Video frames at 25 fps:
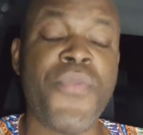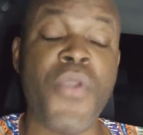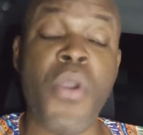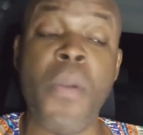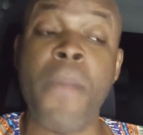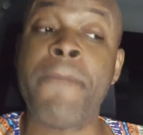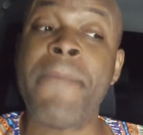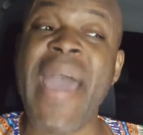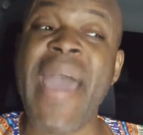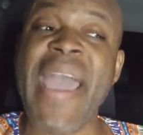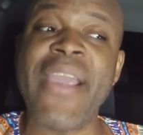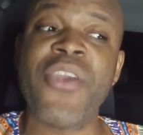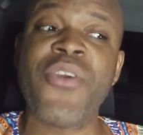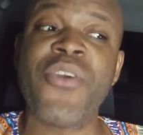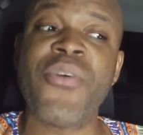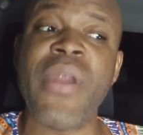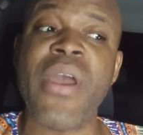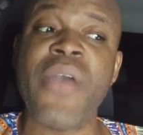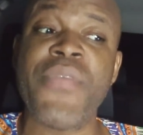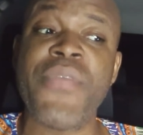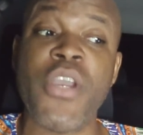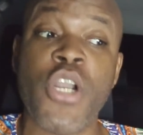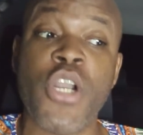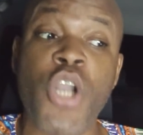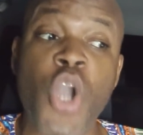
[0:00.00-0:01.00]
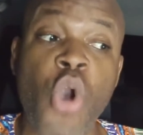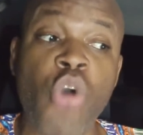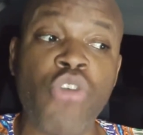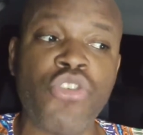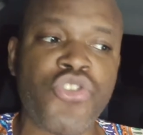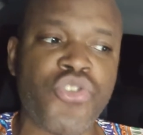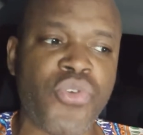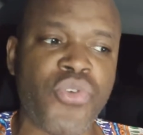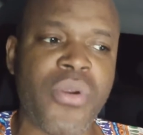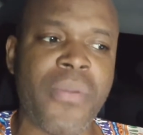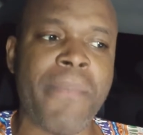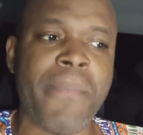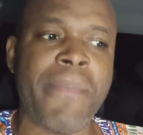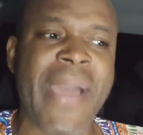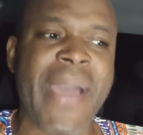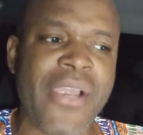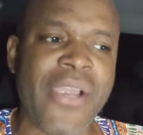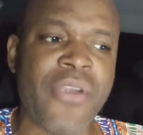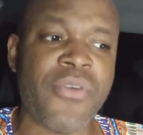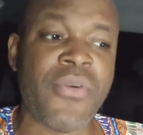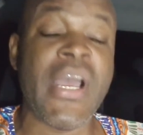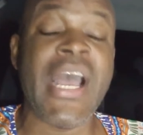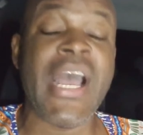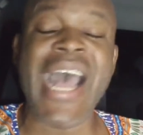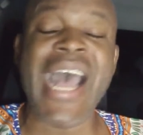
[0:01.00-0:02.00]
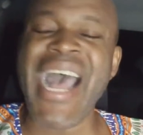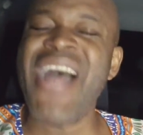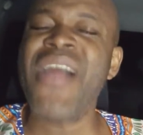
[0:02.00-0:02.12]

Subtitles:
your background, your cultural background.